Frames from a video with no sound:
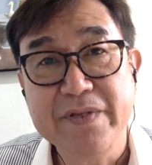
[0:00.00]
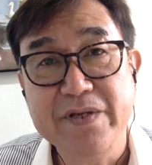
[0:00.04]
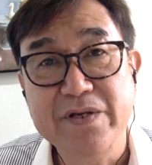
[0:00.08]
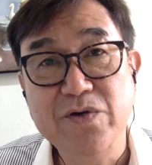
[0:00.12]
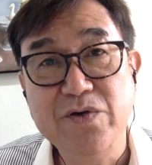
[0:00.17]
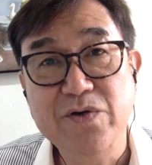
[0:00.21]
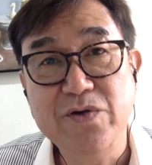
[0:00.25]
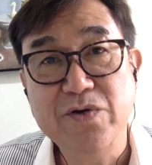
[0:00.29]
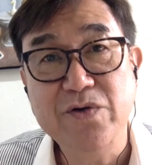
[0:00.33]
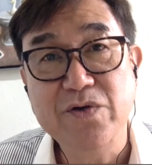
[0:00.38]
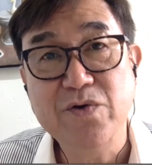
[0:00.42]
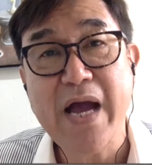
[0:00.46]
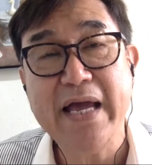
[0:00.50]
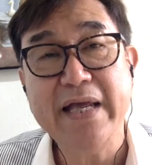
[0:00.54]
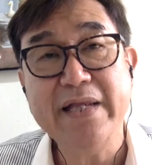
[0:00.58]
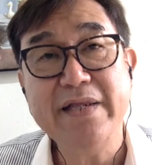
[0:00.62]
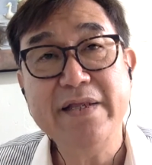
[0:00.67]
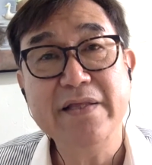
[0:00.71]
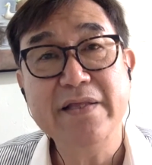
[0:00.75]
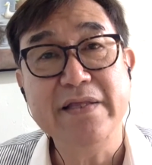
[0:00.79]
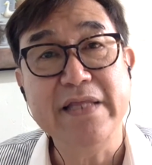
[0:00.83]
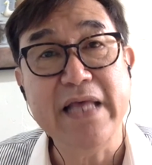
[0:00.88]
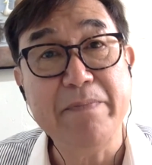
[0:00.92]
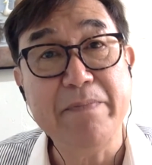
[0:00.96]

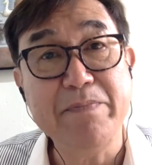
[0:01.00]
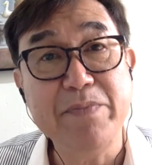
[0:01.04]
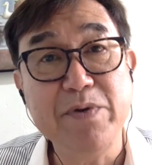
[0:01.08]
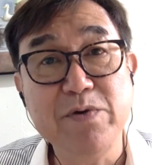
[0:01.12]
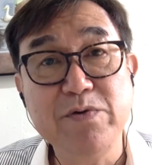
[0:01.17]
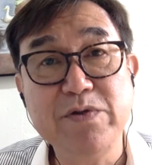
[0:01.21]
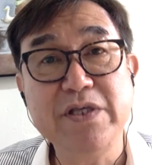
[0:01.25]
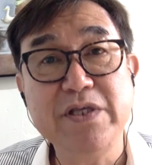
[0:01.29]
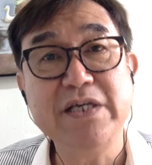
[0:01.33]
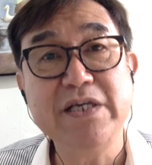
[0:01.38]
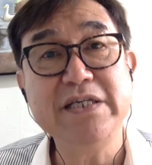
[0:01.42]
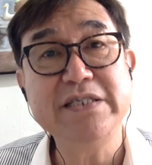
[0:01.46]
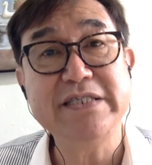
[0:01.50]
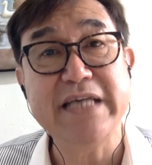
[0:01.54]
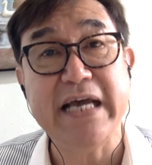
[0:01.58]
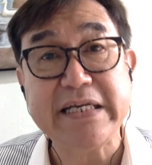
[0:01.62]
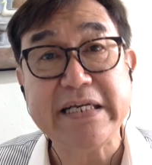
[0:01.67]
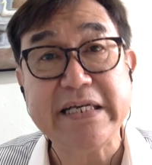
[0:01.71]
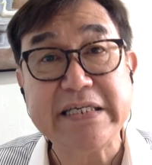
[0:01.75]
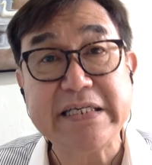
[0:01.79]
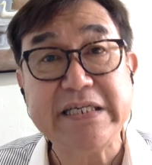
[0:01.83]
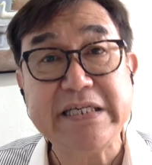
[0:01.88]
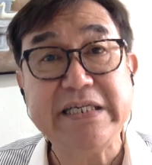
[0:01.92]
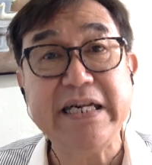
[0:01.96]
UN Deputy
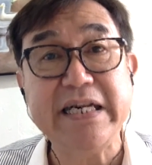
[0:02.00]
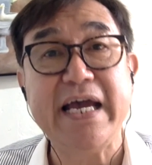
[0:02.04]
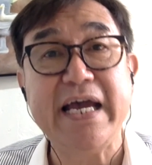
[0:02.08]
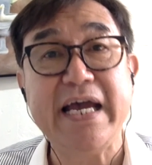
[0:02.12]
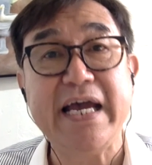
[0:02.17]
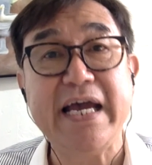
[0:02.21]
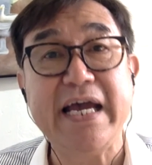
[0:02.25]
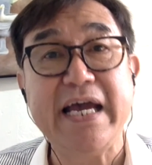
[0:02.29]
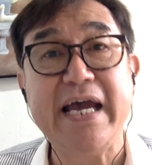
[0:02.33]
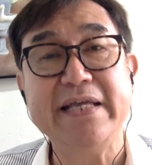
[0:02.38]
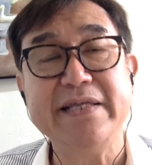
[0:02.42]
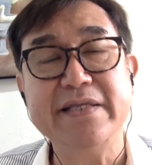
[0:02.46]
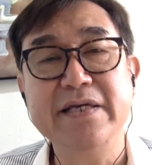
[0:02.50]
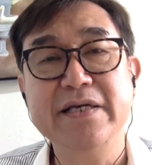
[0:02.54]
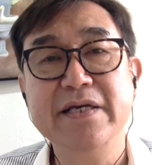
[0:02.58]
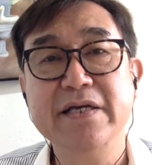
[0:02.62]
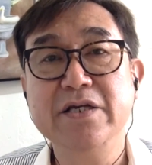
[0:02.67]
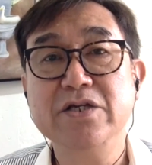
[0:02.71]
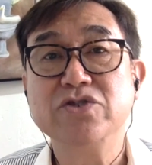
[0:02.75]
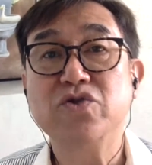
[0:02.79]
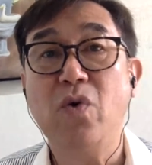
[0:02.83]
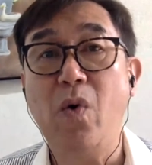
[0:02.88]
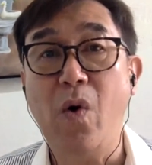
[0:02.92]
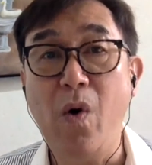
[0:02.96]
Sec-Gen.
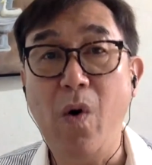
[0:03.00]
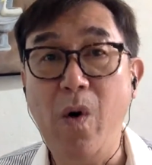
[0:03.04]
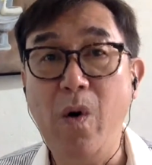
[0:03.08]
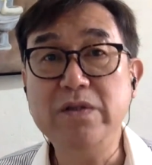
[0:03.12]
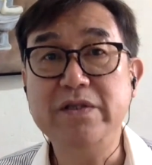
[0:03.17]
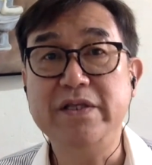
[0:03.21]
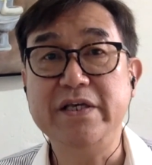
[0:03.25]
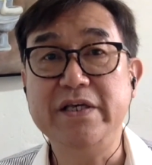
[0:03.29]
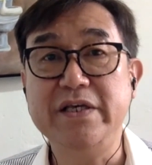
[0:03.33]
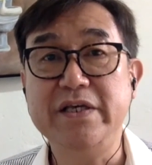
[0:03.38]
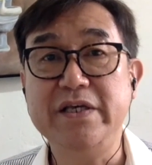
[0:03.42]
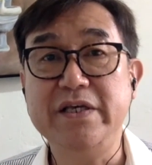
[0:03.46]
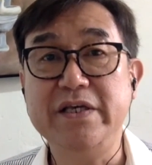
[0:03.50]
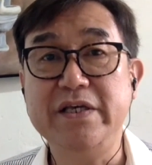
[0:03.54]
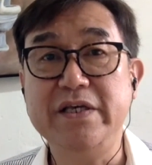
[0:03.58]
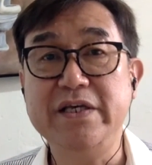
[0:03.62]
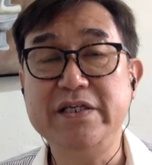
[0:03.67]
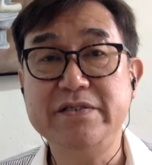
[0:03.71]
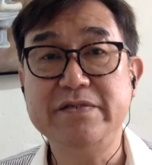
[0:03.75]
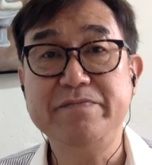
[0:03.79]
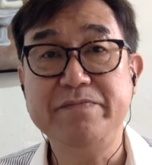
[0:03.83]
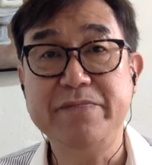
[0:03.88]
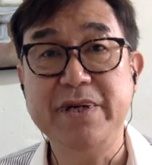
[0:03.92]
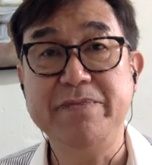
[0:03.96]
So all
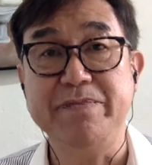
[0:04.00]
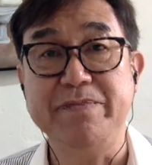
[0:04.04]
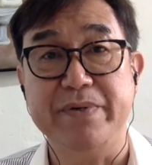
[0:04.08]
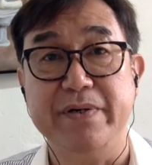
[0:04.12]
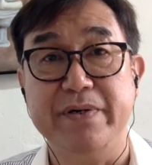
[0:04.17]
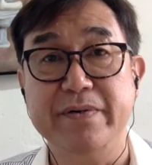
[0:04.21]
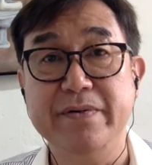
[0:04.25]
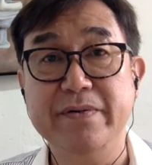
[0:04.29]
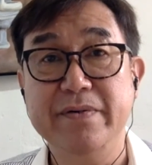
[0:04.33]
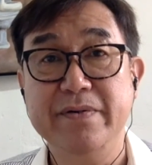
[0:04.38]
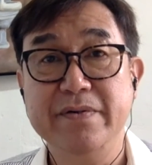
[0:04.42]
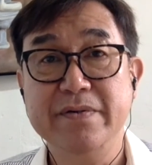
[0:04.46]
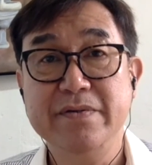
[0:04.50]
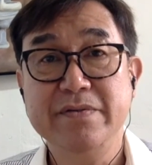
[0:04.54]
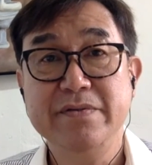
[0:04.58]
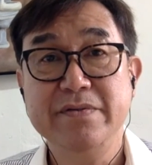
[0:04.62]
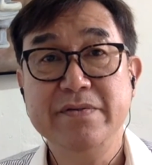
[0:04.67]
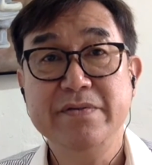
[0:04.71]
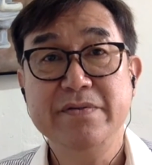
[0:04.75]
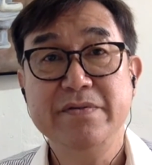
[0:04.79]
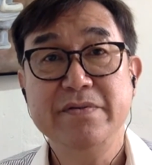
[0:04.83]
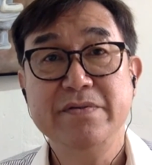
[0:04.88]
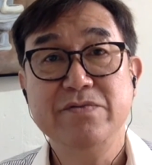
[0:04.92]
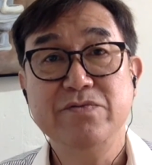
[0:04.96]
these people
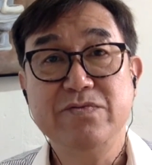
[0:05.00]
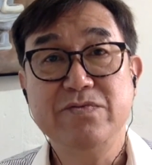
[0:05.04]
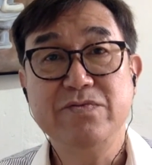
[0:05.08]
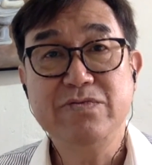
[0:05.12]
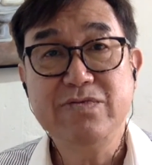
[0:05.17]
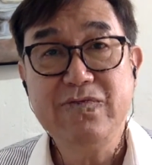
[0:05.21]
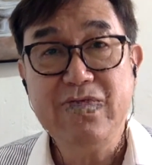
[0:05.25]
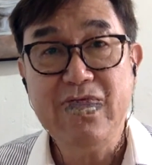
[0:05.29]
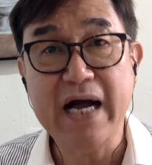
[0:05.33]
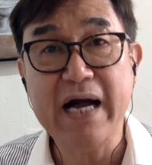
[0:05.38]
would